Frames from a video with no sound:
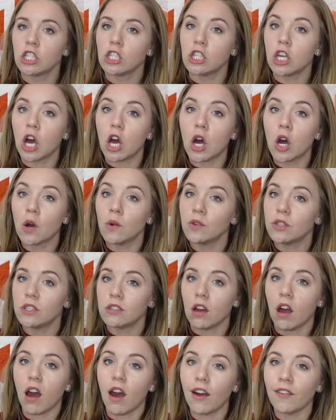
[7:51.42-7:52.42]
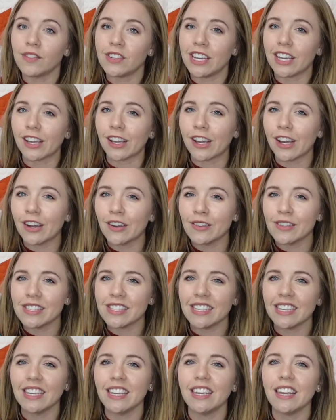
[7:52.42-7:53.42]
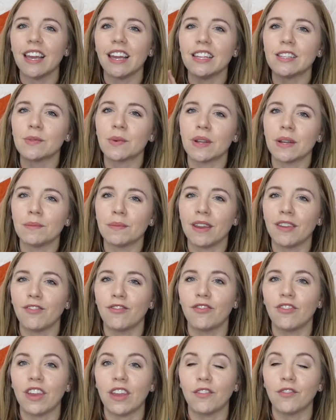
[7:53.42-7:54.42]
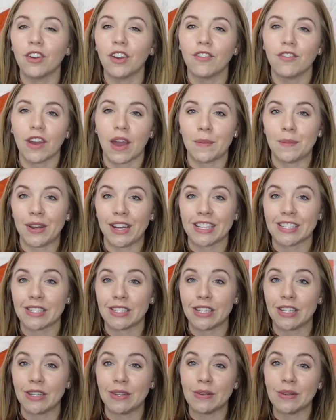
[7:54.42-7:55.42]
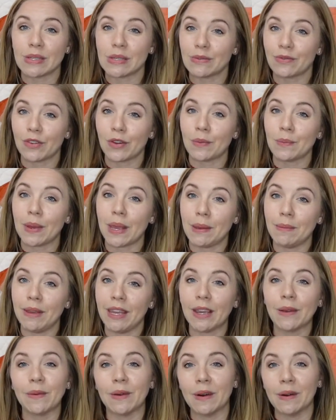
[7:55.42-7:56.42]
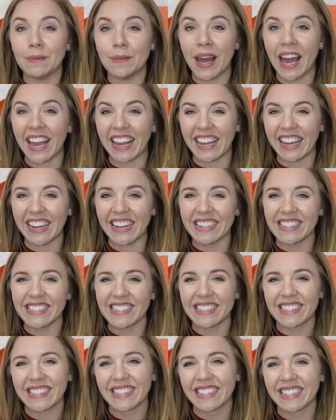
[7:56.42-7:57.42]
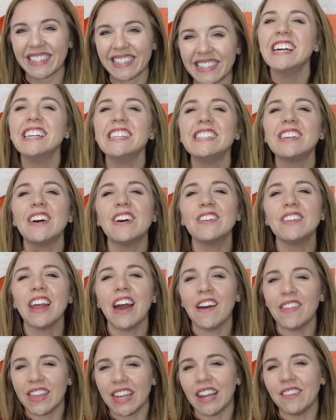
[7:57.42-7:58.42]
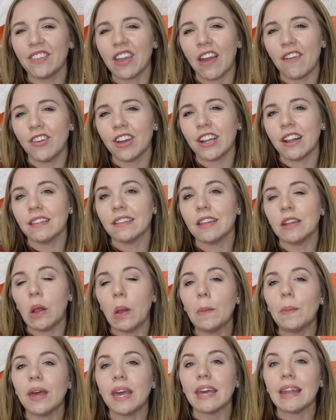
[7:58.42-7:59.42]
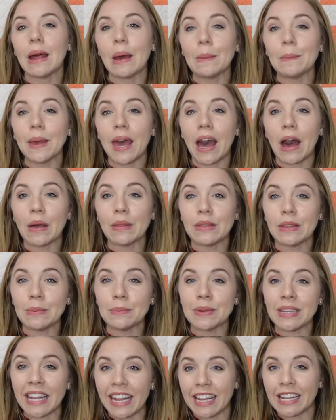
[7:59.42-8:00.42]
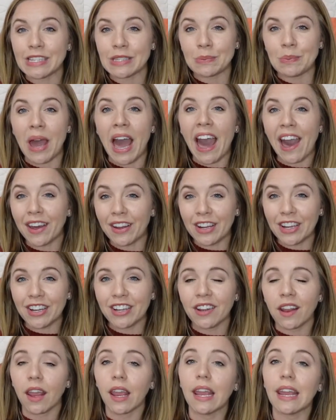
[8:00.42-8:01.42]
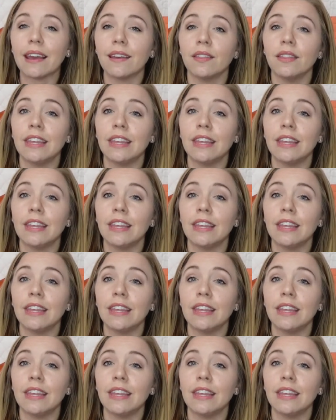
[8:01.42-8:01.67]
so soft and cozy. It's one of my favorite fabrics to use for baby quilt backings. So now that I've covered a little bit about the Bonanza pattern and